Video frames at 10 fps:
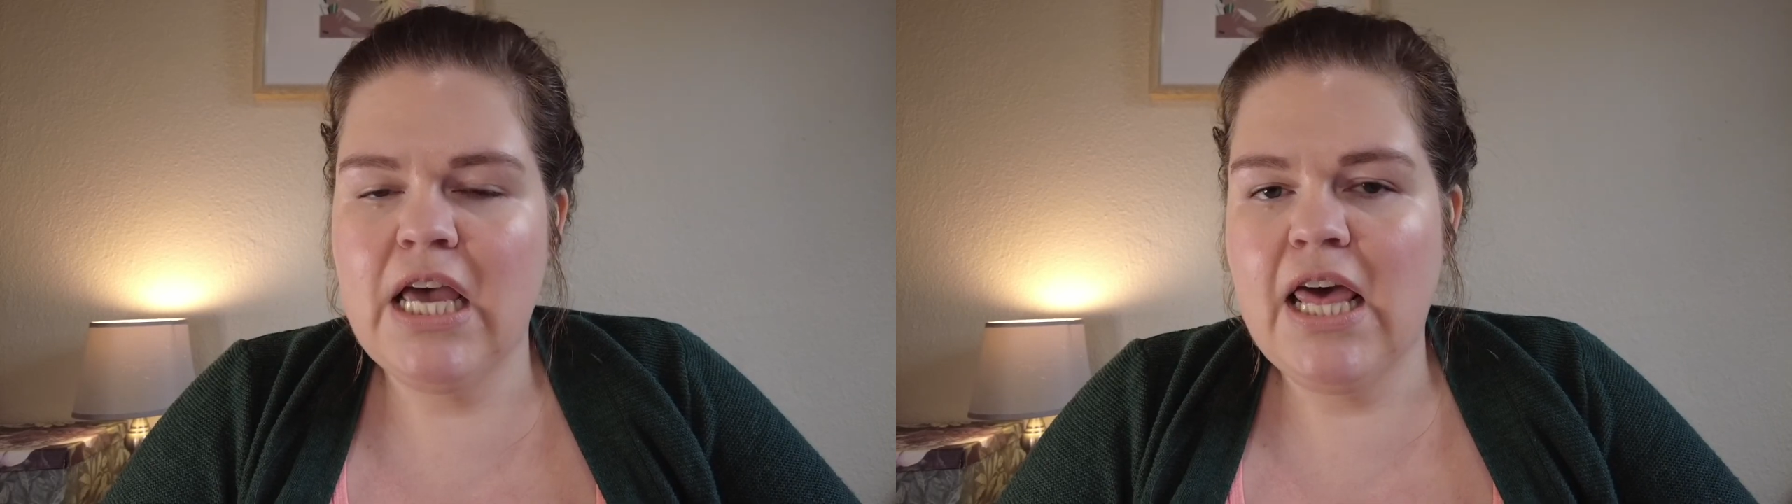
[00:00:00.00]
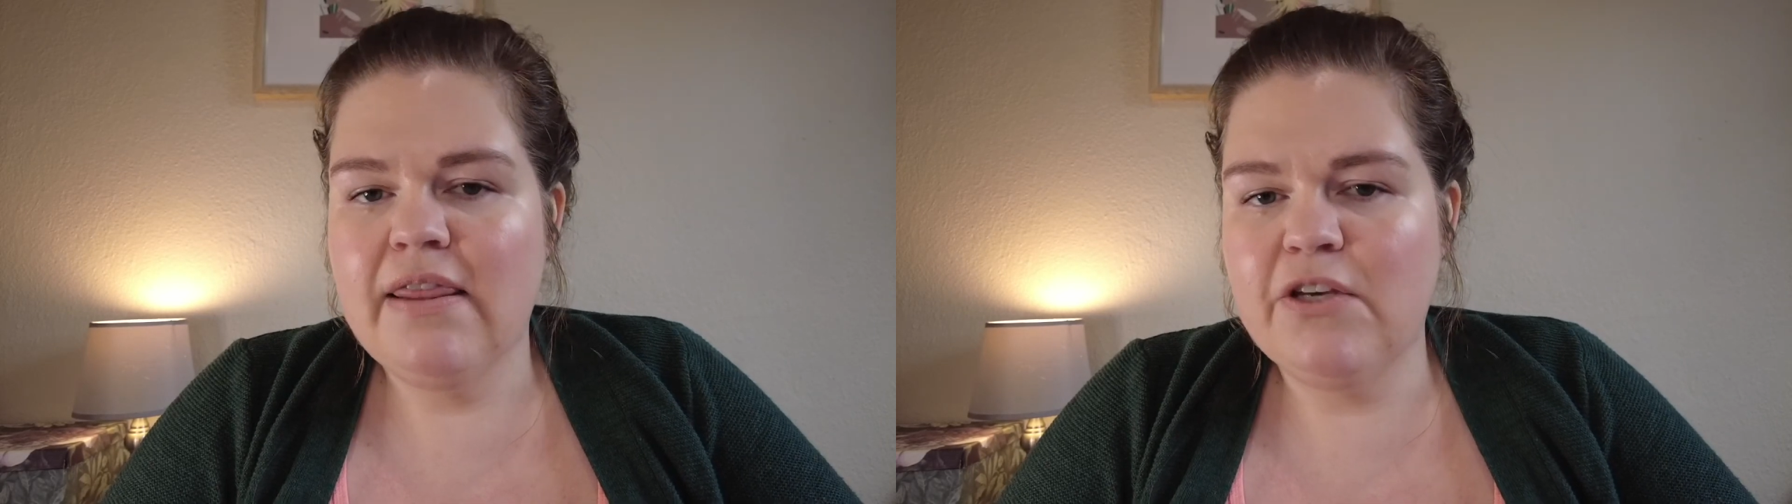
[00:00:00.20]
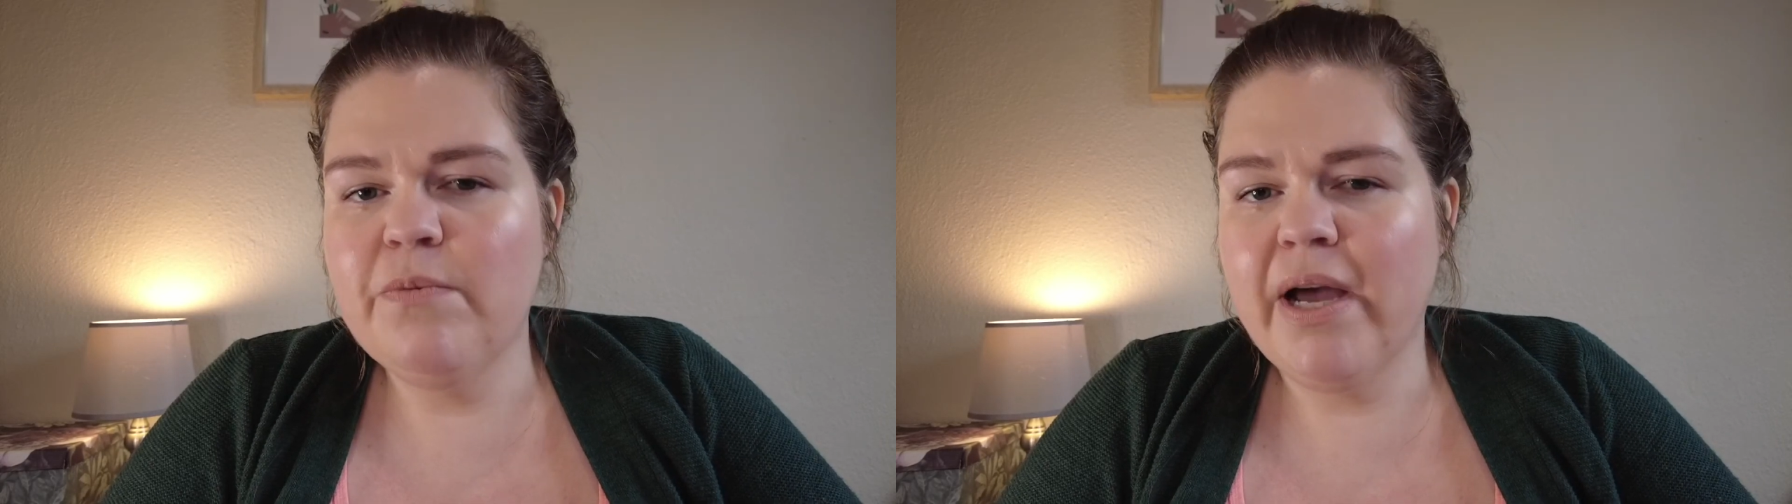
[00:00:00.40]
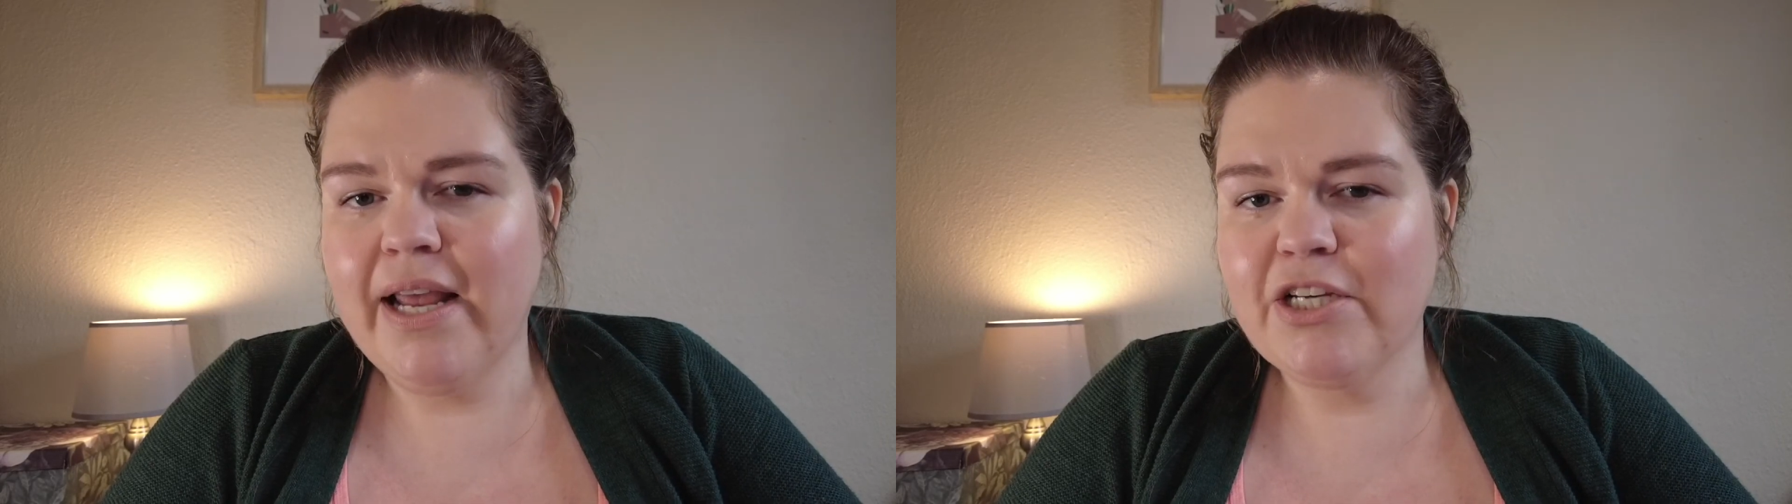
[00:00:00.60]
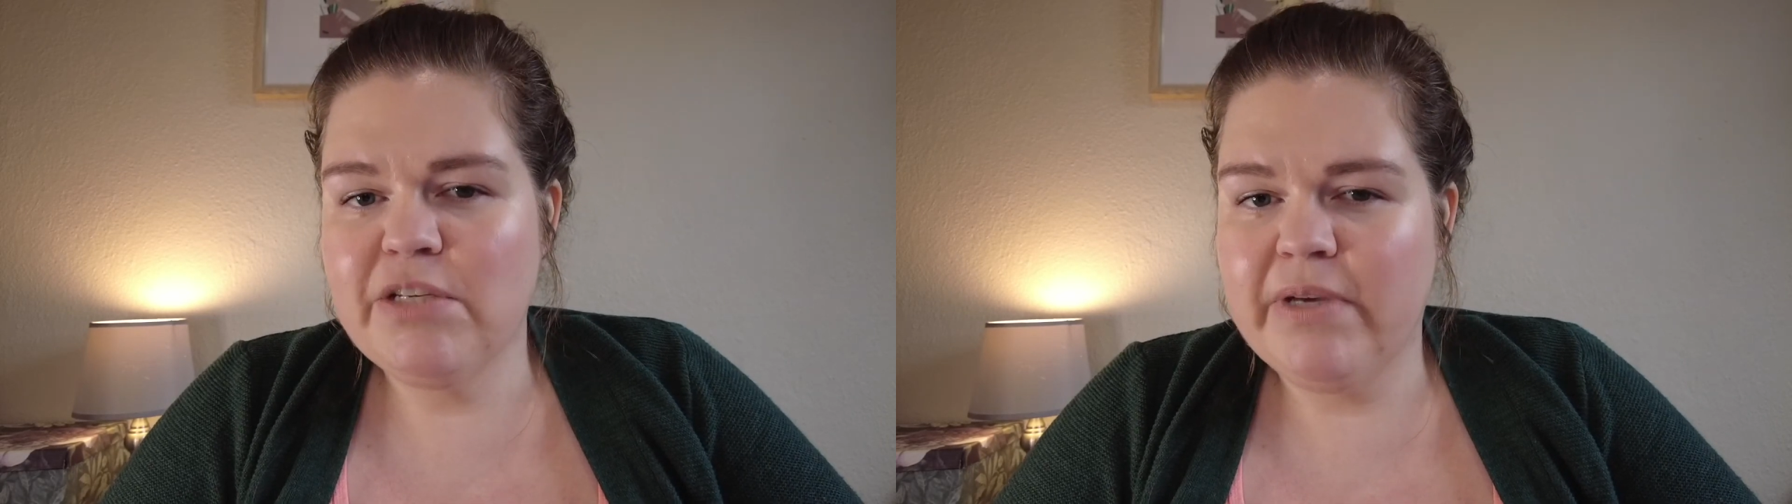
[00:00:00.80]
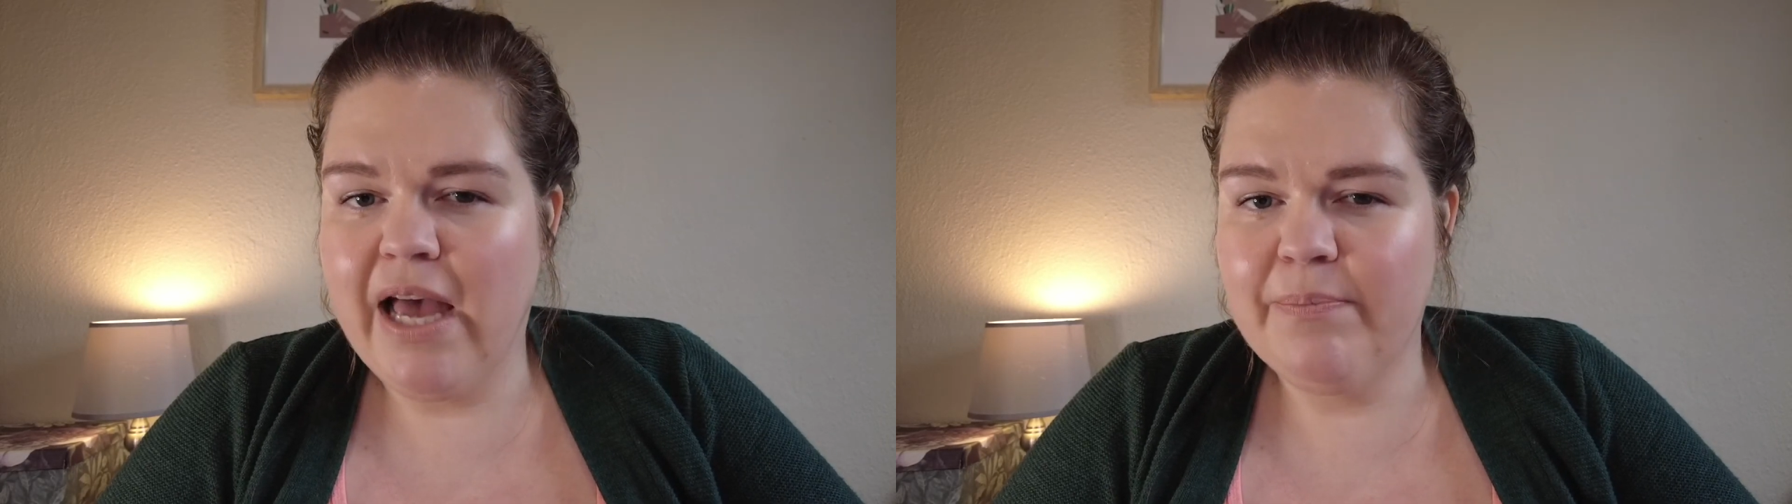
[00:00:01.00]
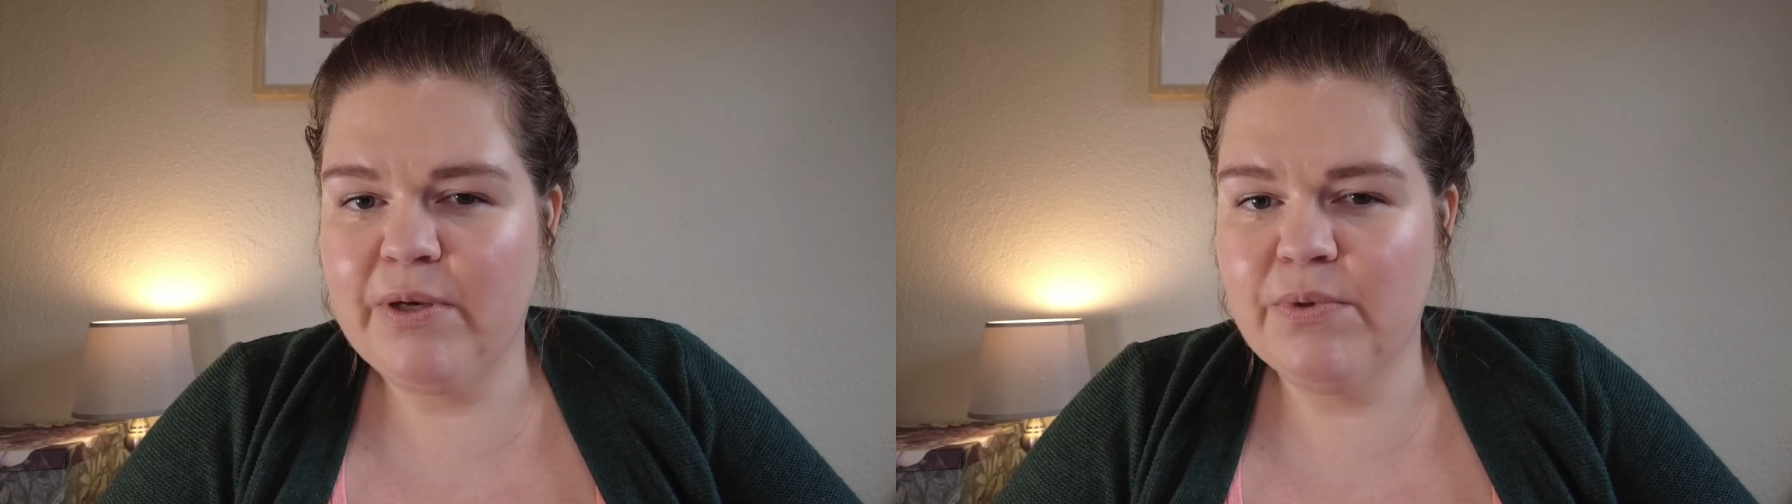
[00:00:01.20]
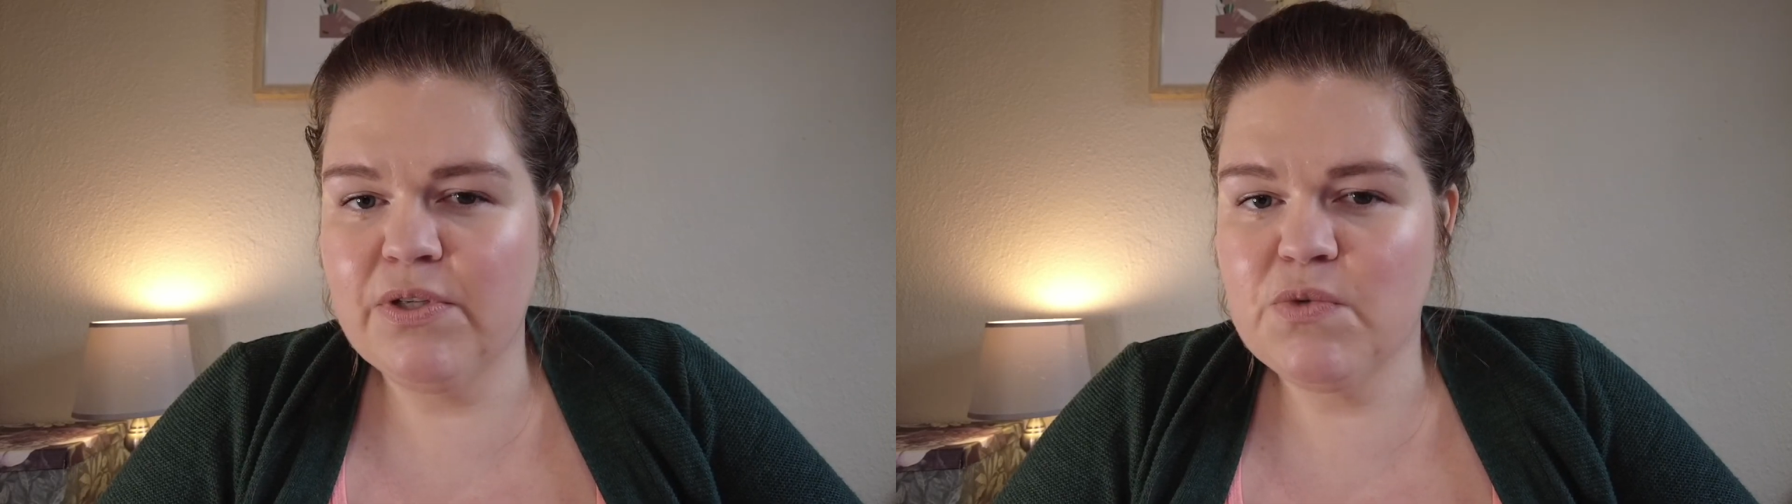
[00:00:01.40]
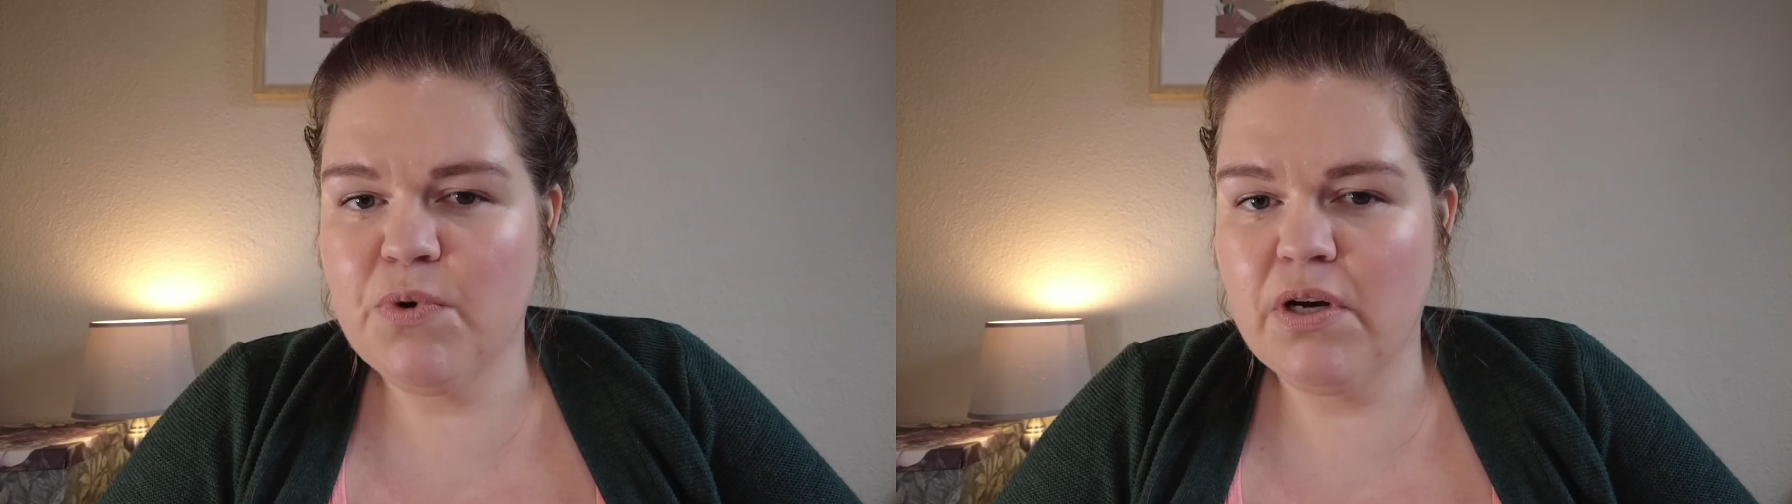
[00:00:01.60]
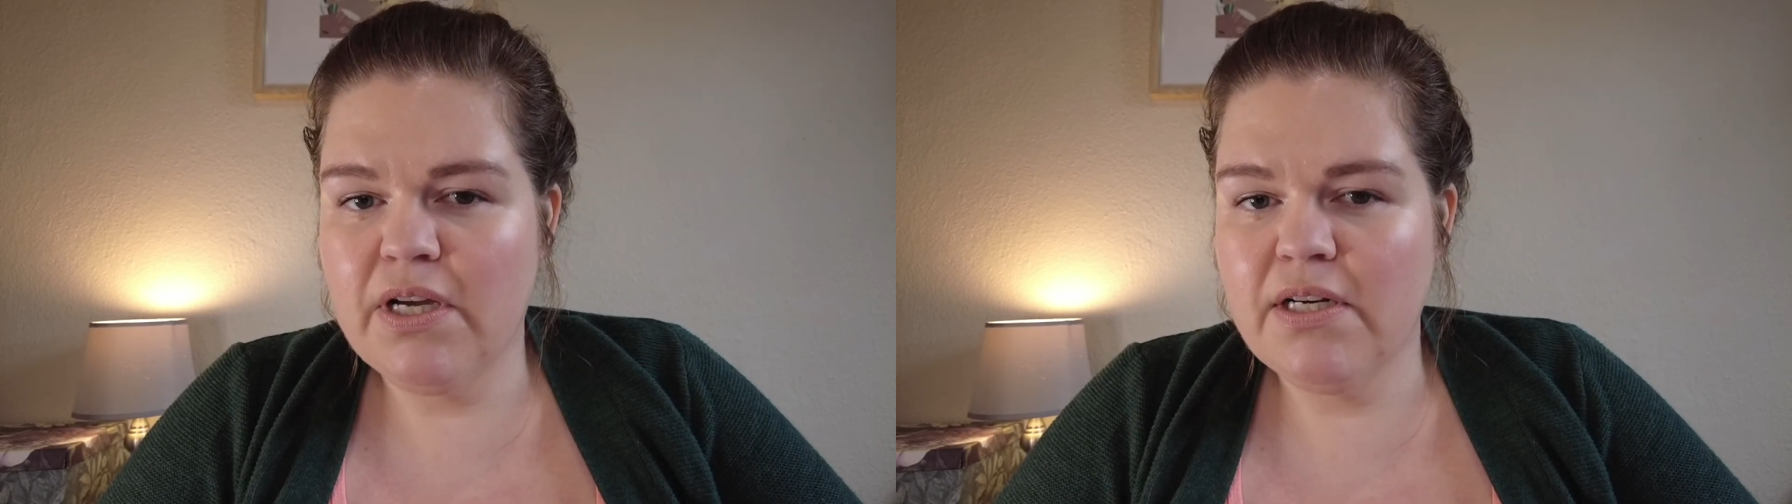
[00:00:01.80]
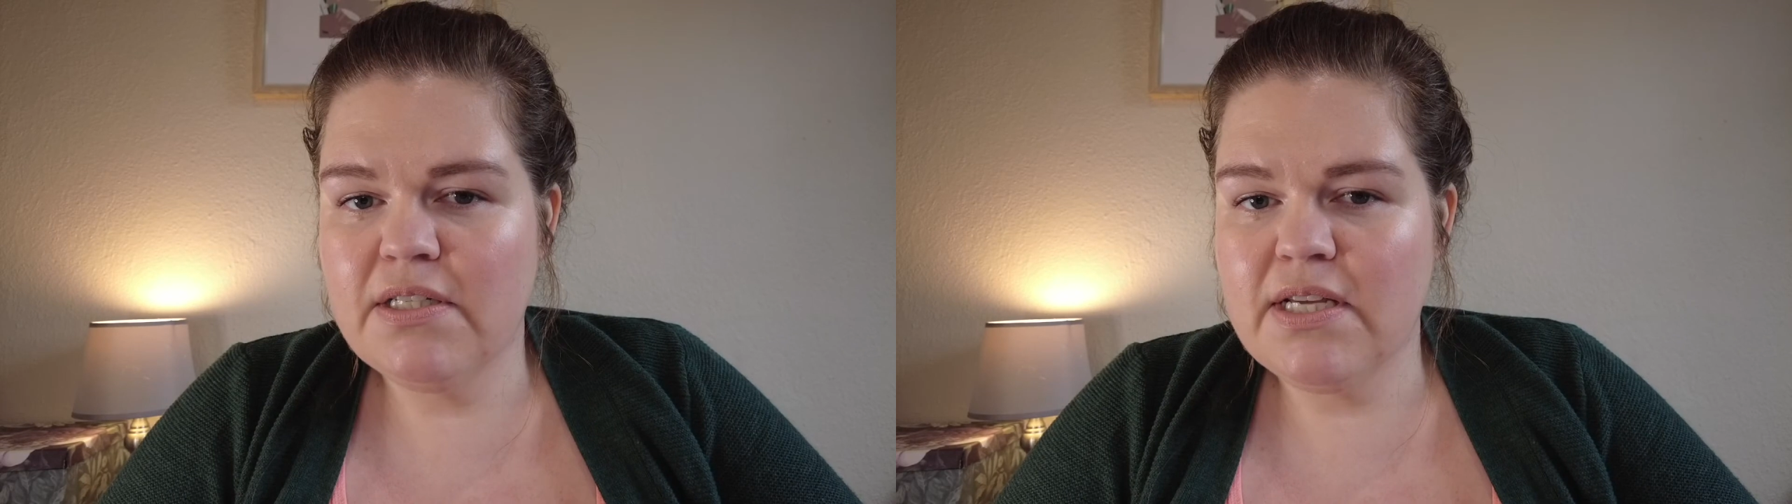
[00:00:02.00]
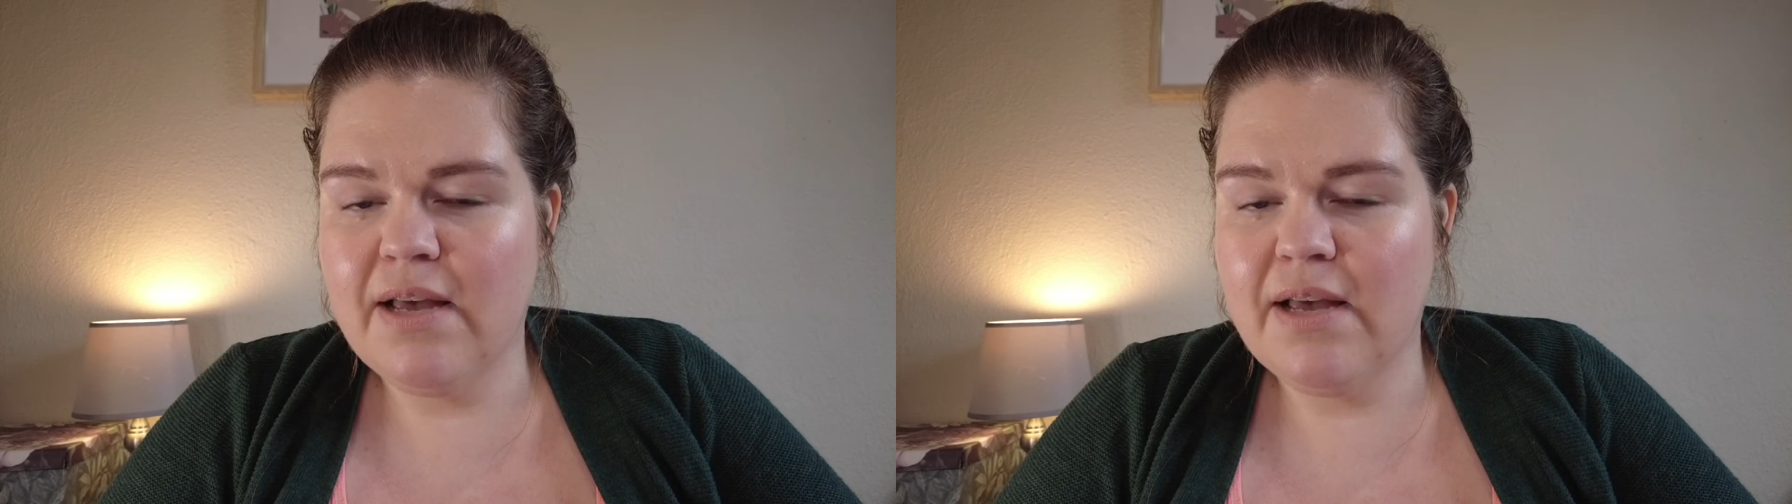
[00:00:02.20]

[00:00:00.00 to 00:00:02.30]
then you might actually be happy with this product.